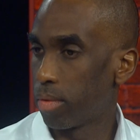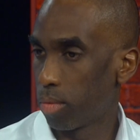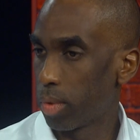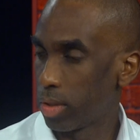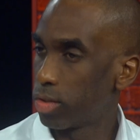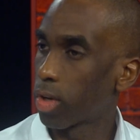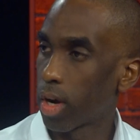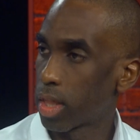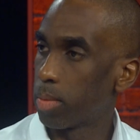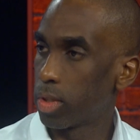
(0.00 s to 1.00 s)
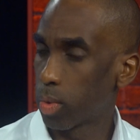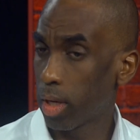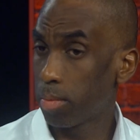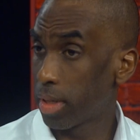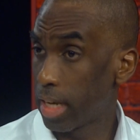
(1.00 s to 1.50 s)
We target them as
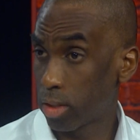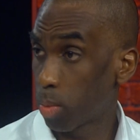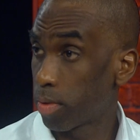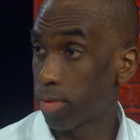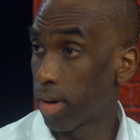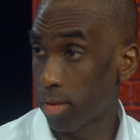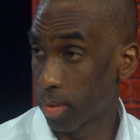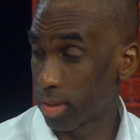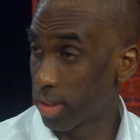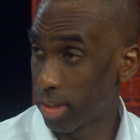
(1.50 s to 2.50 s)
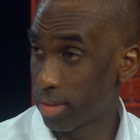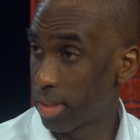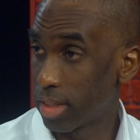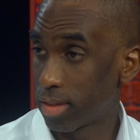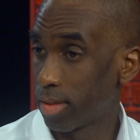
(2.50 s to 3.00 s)
well, but it's open for everyone.
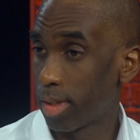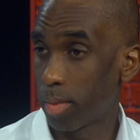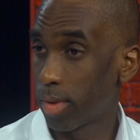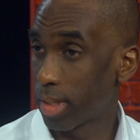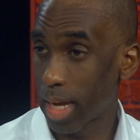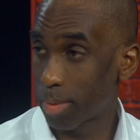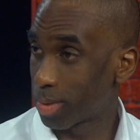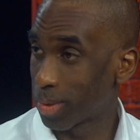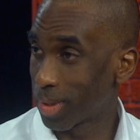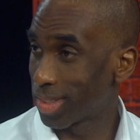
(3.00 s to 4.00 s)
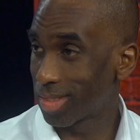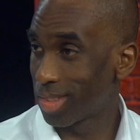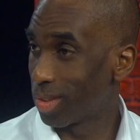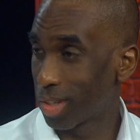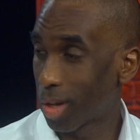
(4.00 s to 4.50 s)
It's available in the app stores,
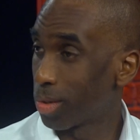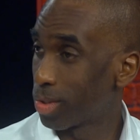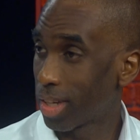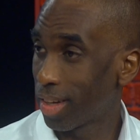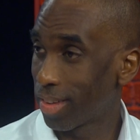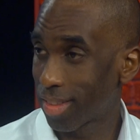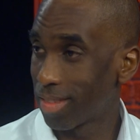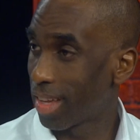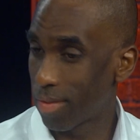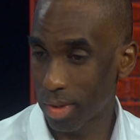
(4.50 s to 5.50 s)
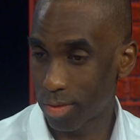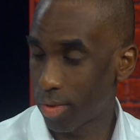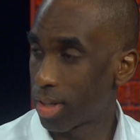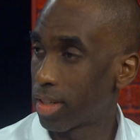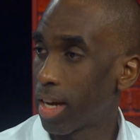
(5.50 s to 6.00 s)
Cultured Health. It's
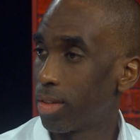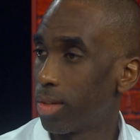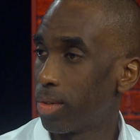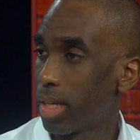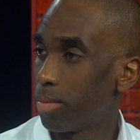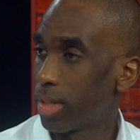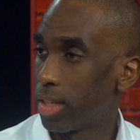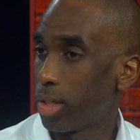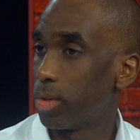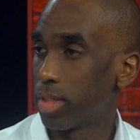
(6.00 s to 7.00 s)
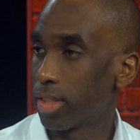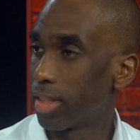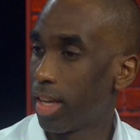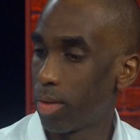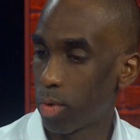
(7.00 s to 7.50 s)
free to download and begin using.
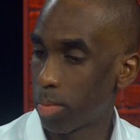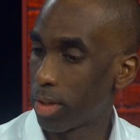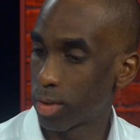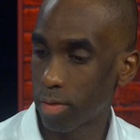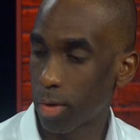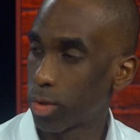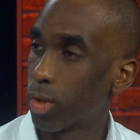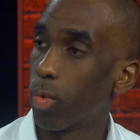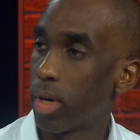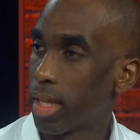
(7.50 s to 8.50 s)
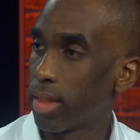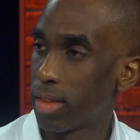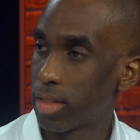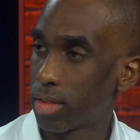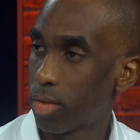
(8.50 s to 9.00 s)
And we want to make sure folks are aware that this